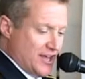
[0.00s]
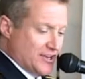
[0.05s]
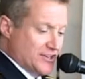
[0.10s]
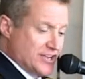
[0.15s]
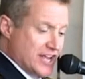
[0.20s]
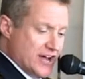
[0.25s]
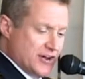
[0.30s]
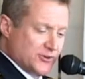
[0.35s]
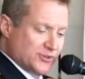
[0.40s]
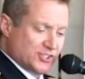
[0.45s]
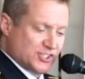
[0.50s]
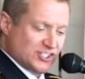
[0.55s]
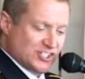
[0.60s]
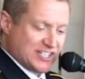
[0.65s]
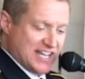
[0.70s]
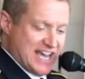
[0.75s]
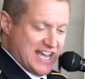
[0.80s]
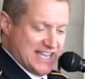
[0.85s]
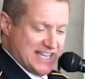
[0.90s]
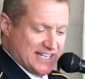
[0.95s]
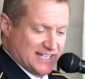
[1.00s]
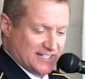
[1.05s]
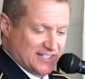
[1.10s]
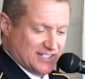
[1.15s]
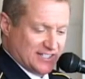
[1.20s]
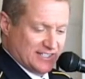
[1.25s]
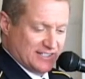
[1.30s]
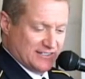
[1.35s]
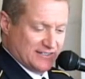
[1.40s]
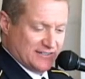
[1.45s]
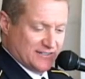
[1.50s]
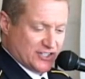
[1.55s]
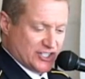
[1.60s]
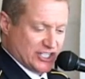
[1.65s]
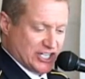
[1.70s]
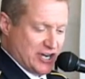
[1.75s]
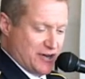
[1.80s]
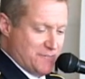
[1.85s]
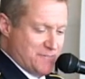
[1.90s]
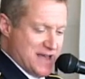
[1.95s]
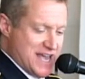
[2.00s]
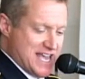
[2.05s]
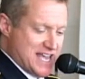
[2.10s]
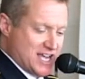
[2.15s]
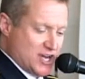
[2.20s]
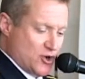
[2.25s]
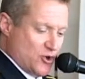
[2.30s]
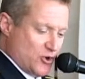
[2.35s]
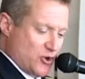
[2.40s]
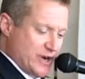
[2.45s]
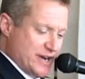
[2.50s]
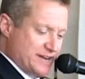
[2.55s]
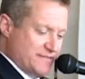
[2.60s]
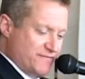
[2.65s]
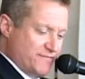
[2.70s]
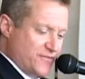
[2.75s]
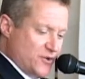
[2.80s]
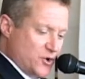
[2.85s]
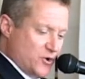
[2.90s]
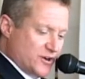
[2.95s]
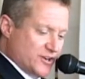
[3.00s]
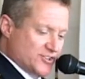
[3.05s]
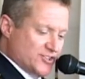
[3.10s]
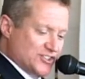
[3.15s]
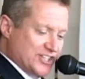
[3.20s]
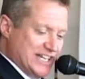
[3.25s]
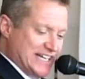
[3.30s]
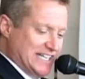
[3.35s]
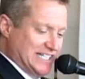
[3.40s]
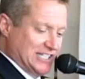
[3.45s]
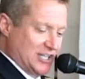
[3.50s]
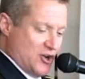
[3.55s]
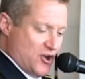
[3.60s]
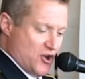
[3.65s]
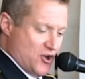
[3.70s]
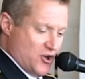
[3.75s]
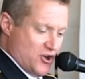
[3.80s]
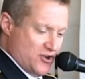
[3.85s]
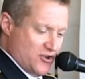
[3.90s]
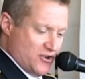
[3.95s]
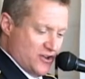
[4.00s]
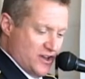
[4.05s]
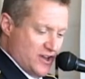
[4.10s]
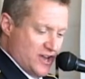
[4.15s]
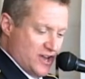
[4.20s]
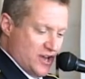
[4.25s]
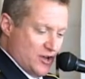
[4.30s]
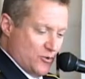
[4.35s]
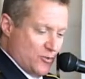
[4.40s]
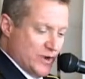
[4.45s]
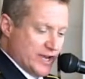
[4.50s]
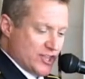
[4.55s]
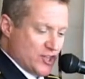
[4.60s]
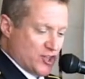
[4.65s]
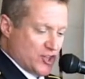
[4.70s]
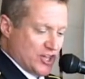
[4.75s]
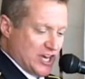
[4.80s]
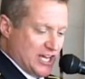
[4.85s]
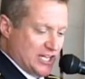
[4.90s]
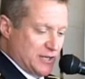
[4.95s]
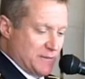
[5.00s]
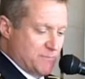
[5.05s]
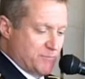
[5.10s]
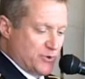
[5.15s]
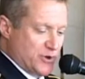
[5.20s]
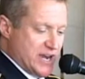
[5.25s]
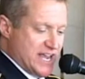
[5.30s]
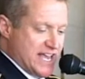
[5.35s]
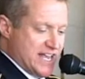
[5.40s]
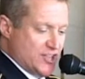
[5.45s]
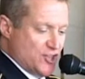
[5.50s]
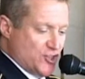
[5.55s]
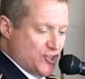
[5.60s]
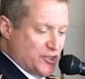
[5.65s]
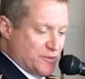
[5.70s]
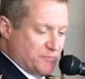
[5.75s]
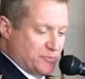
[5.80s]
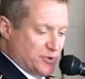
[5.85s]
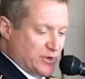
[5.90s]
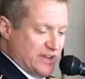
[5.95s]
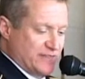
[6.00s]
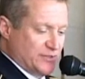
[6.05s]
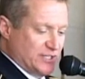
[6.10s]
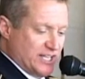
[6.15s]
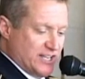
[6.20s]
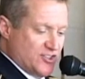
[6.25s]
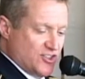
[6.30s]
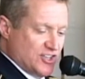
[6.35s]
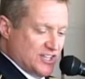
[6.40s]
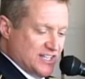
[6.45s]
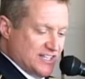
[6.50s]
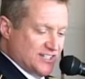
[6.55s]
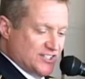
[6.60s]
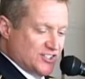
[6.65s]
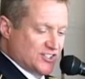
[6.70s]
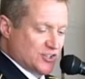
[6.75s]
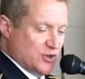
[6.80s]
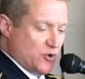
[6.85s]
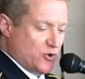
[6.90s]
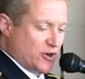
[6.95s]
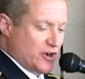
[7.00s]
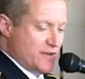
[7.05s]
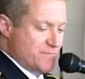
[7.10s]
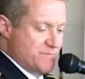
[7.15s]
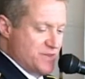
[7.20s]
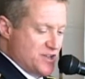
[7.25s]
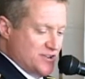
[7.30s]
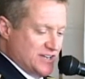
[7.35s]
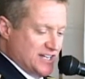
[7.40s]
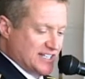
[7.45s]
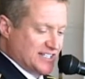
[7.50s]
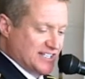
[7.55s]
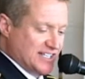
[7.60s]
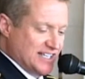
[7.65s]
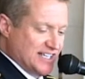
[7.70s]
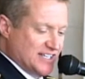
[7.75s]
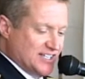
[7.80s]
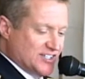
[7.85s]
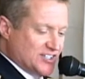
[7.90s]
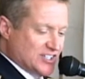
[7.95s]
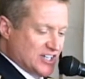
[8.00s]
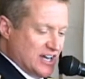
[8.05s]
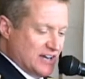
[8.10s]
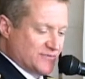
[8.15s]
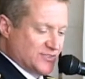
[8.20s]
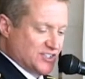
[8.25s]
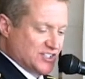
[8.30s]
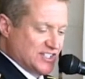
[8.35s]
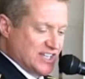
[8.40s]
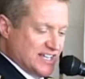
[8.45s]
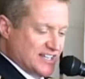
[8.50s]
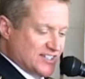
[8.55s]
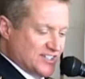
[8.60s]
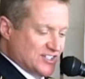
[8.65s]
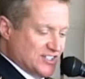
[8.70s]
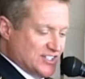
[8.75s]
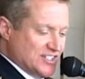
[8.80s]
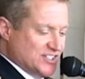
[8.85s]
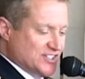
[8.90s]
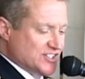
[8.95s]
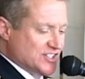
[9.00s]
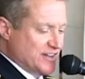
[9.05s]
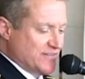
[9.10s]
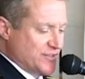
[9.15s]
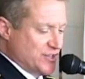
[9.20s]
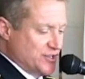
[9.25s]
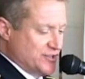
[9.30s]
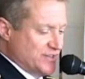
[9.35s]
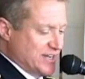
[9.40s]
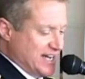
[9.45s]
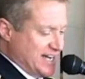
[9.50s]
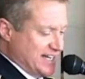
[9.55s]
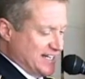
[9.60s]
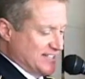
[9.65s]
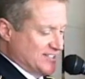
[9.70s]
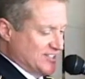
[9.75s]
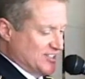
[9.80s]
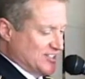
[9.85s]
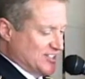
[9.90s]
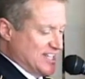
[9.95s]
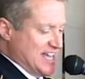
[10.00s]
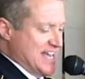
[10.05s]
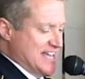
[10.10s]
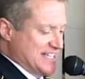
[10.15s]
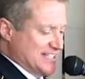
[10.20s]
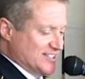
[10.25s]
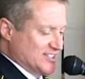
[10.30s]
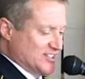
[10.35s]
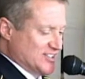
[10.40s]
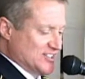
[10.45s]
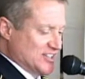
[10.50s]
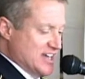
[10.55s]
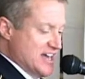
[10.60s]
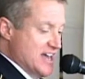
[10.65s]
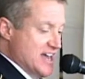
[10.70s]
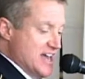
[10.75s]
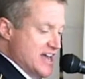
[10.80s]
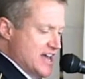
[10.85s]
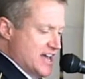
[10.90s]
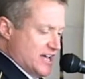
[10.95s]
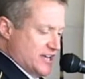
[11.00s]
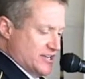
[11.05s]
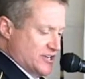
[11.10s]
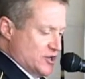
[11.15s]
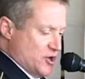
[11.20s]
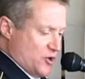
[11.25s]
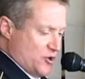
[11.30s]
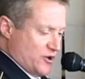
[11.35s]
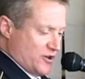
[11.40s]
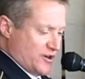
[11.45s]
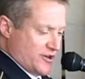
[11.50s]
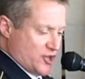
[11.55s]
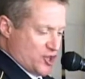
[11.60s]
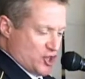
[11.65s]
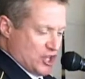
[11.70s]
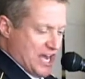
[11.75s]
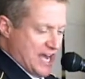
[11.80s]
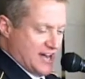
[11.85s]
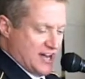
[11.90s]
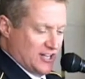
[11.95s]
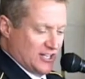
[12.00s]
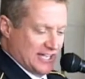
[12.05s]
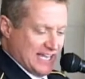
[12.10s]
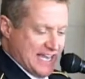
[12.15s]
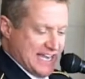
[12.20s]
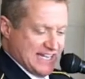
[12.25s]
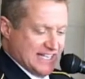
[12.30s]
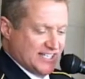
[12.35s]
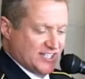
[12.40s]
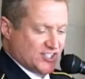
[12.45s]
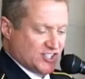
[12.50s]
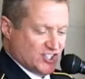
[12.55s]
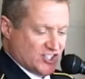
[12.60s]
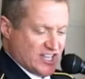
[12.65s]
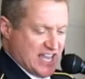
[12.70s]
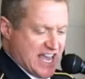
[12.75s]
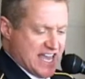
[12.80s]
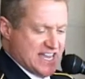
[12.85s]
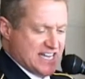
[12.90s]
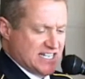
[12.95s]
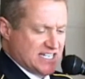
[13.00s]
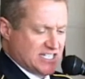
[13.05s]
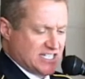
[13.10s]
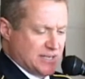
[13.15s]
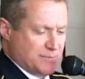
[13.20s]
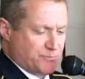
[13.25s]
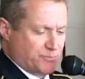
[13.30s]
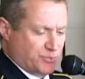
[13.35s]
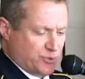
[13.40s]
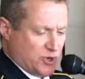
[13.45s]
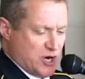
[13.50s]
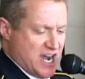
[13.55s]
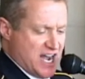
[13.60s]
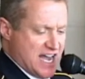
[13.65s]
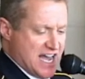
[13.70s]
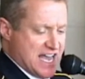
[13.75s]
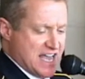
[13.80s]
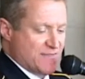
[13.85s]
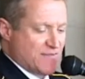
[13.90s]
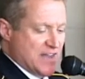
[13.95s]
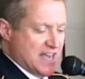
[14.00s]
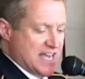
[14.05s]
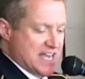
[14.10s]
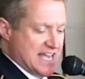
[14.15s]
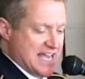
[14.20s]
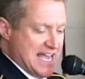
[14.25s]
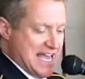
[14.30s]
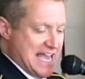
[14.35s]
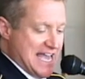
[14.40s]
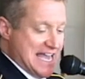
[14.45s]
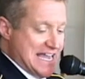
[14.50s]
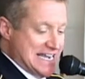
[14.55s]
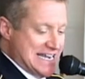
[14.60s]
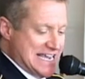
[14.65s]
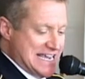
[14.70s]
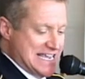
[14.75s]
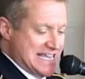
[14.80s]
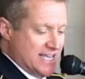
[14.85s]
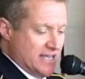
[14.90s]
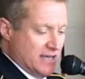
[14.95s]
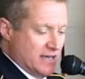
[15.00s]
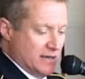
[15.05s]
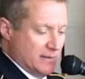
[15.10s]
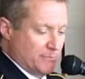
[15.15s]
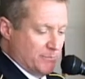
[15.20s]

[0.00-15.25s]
"No state shall make or enforce any law which shall abridge the privileges or immunities of citizens of the United States, nor shall any state deprive any